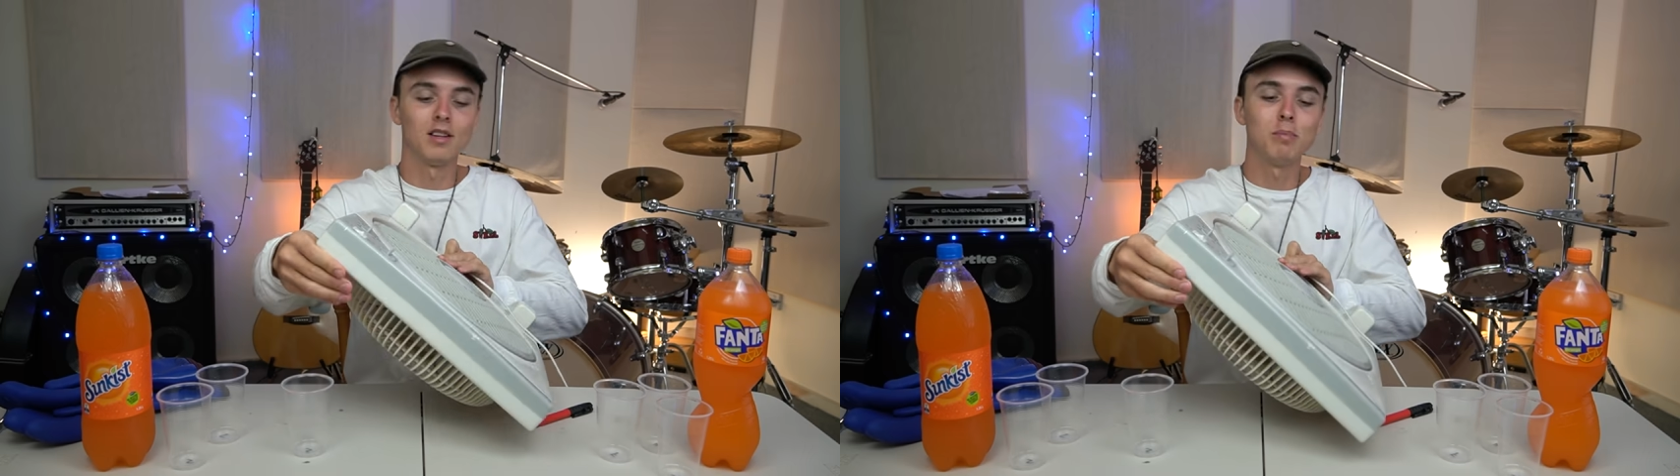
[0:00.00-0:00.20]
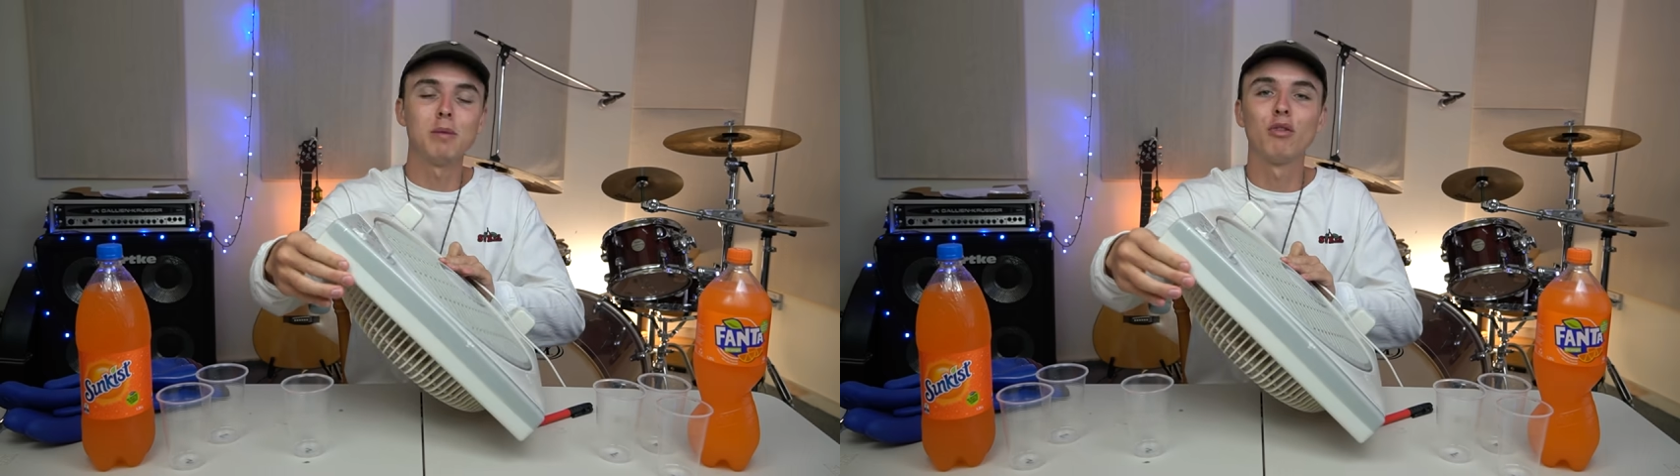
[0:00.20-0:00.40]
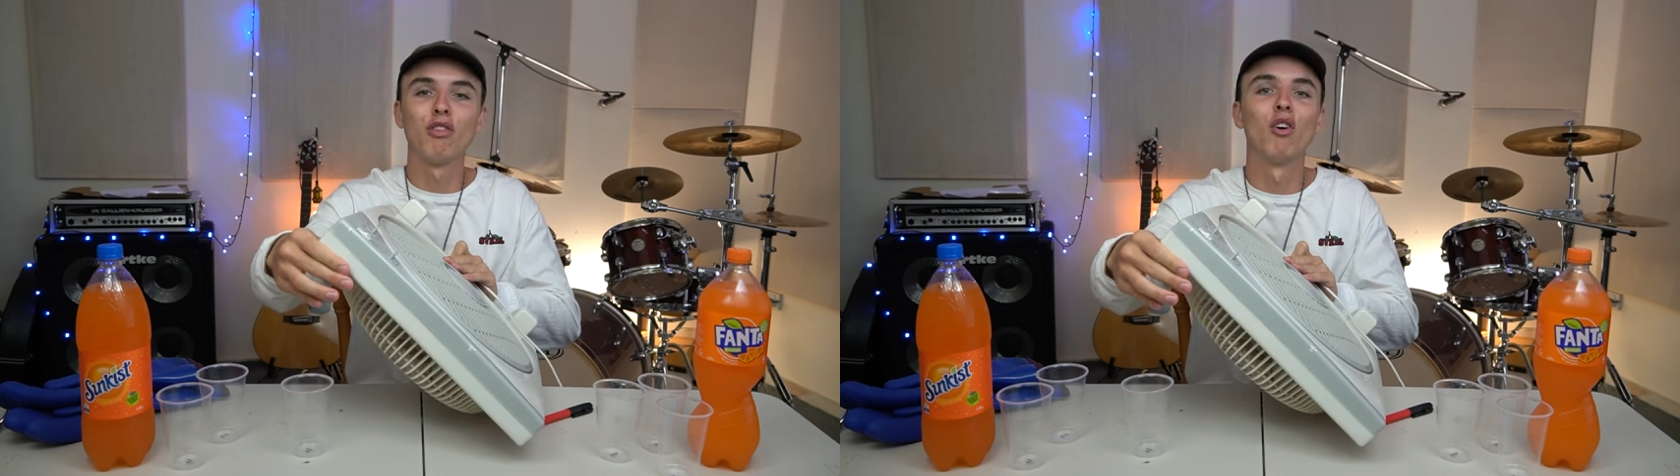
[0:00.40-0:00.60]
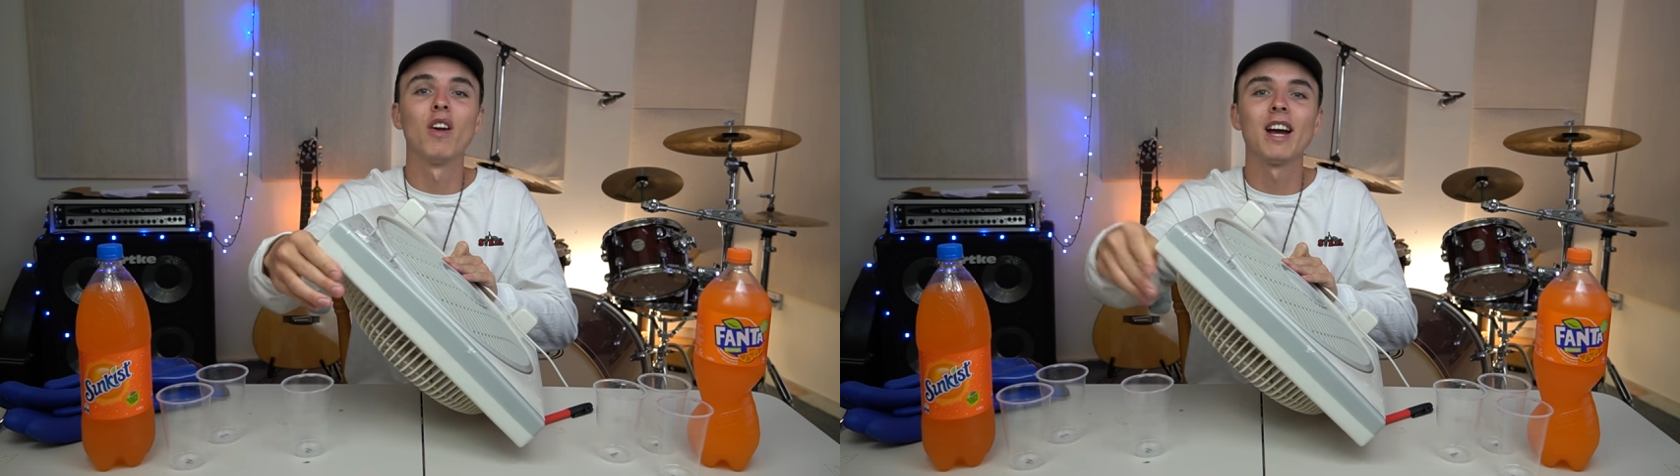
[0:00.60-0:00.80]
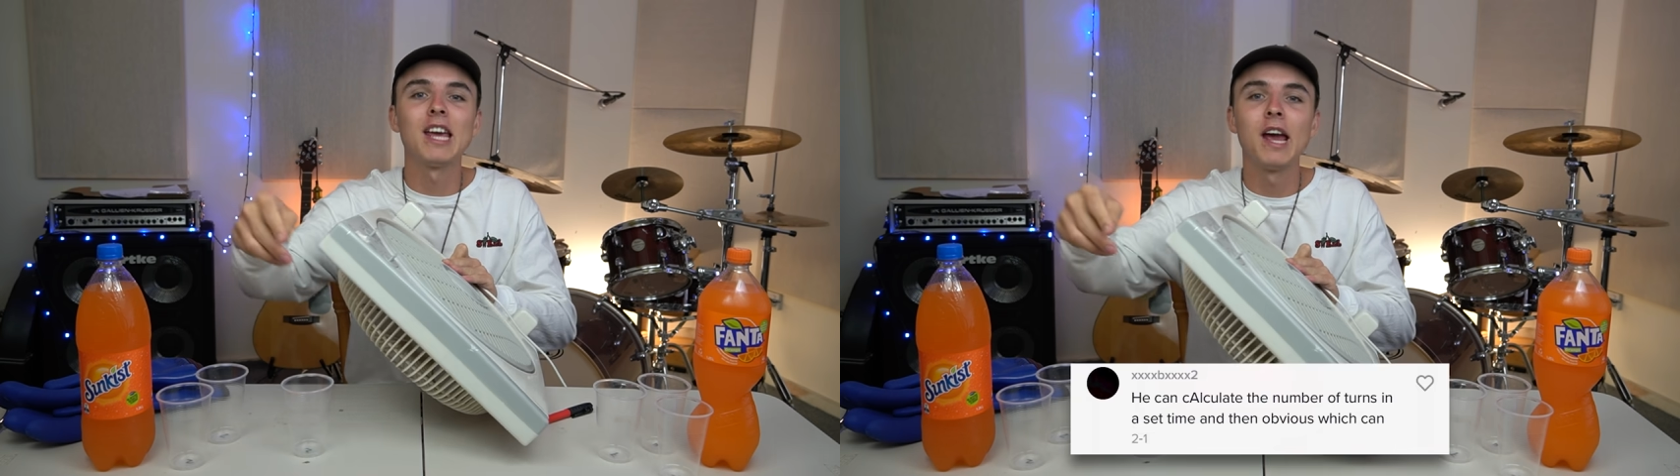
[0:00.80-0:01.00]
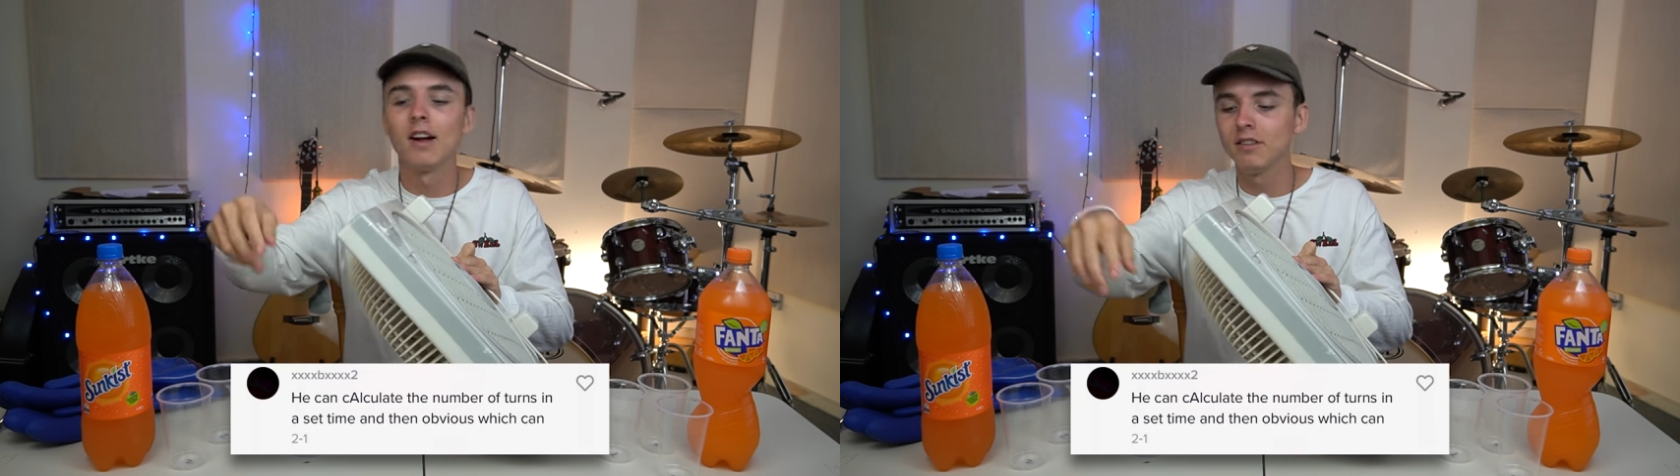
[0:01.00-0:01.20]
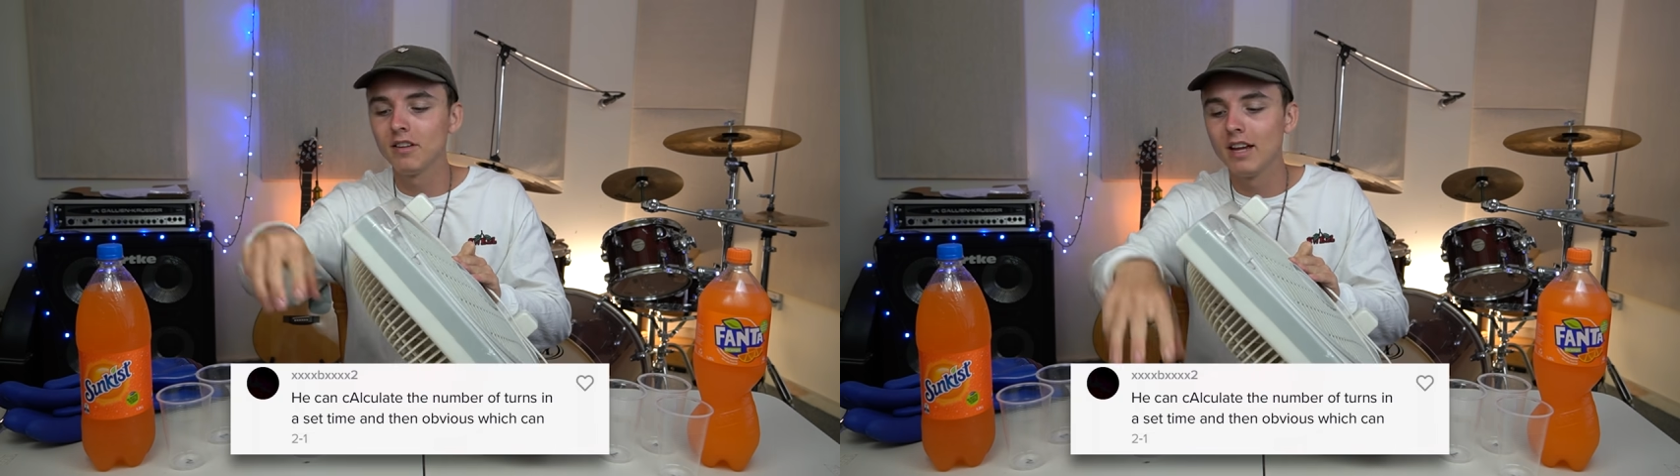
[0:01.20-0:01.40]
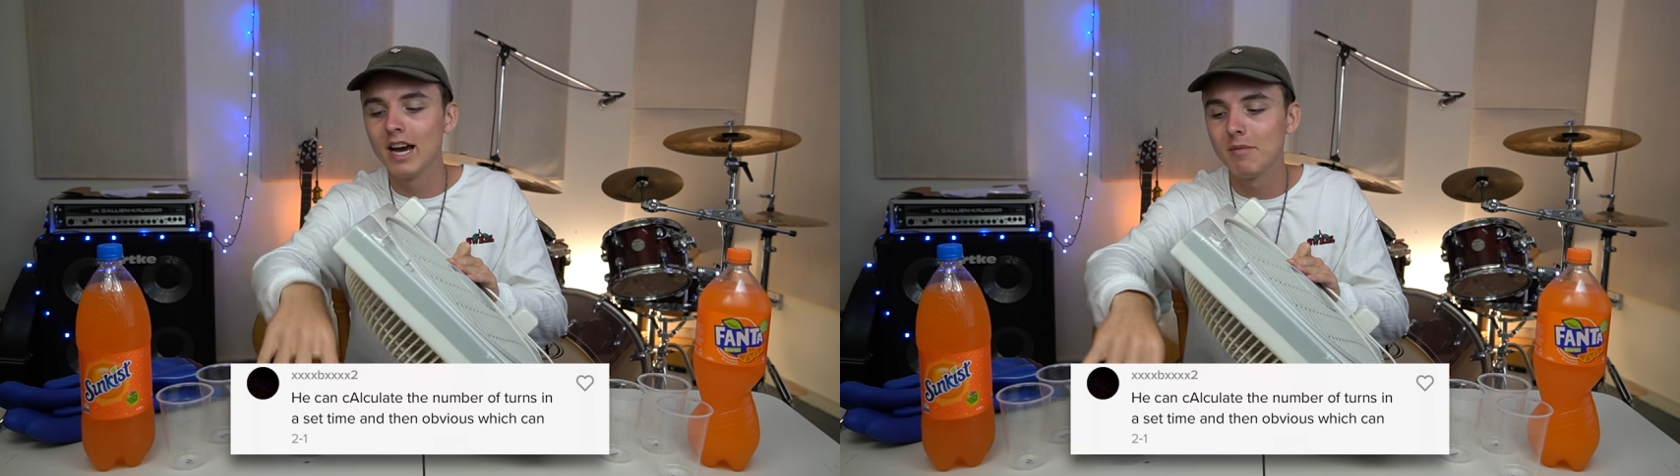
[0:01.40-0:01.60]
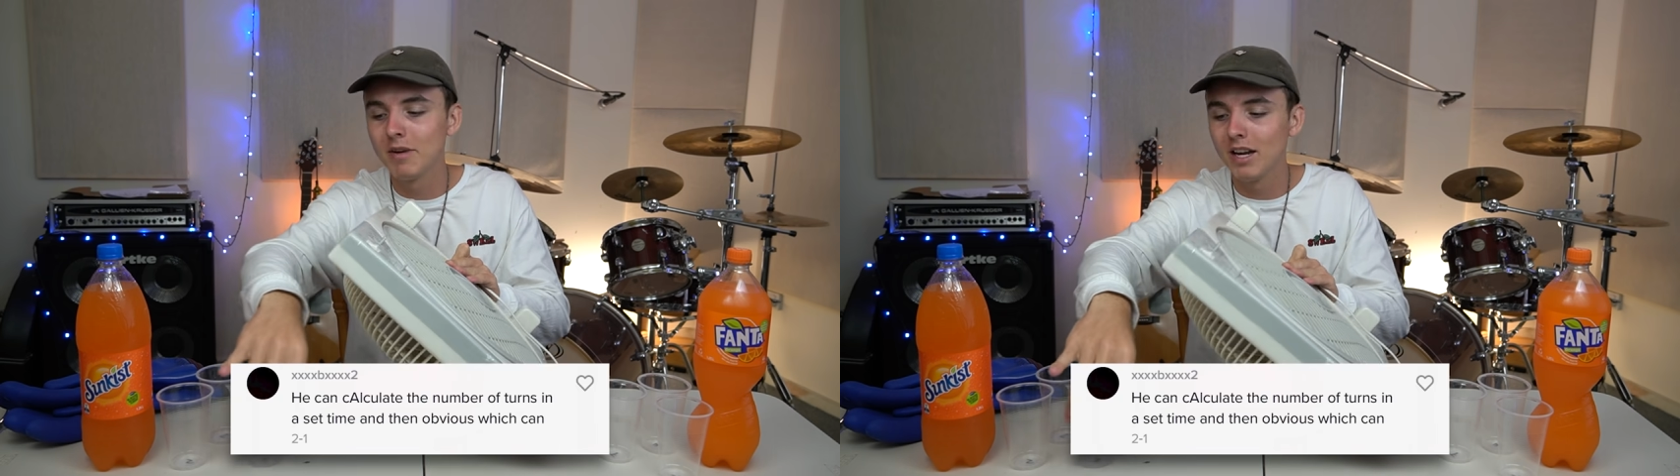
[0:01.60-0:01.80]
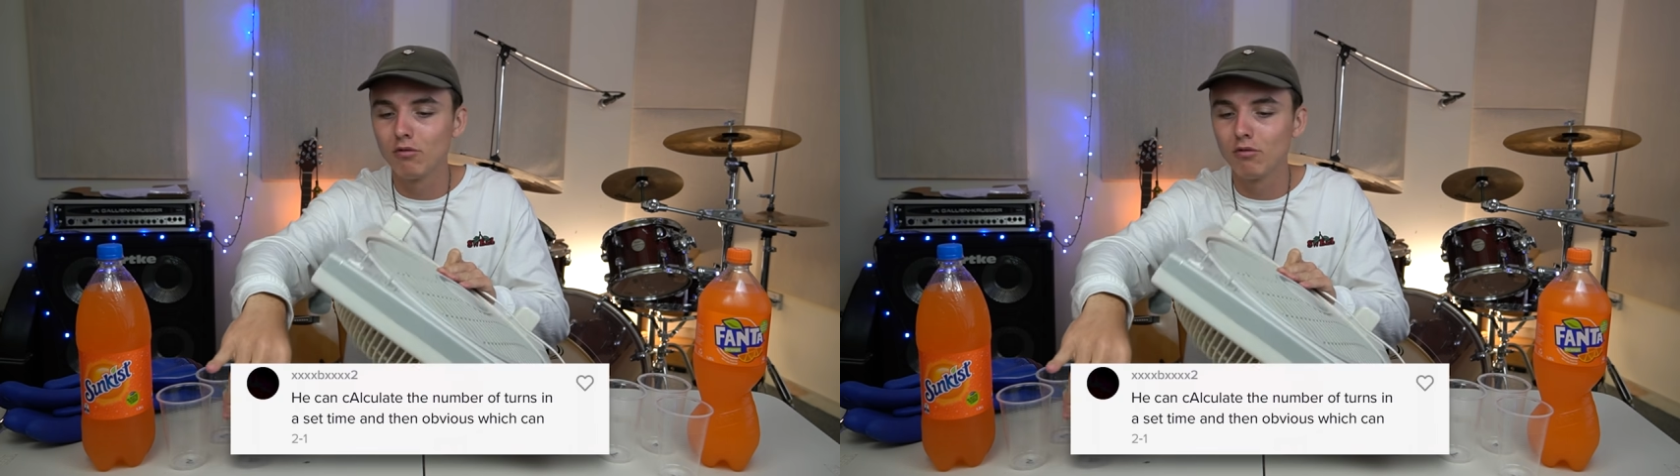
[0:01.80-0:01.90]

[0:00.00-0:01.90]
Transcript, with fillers: Some people thought I counted how many